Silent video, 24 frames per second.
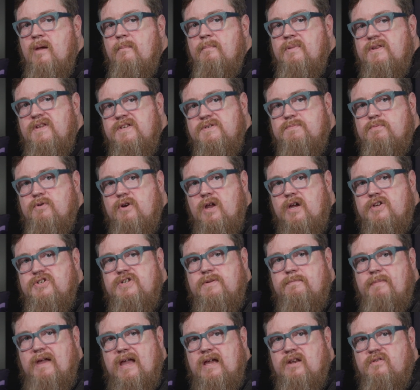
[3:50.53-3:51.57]
But this
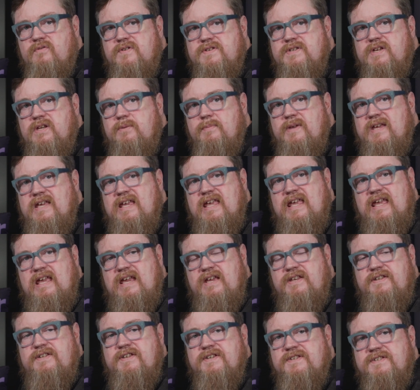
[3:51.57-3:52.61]
production panel is going to be
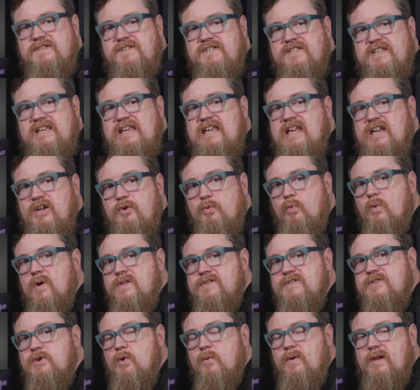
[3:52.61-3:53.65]
key to seeing
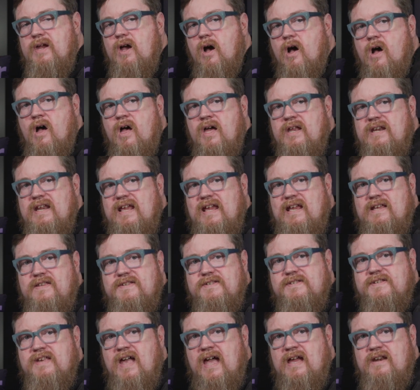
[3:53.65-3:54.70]
what's going on
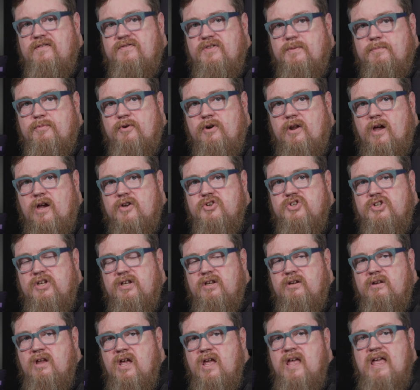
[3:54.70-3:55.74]
inside of the
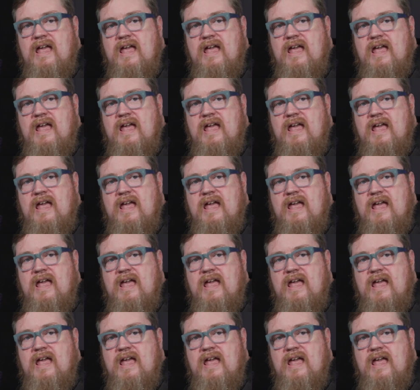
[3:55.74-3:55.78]
production.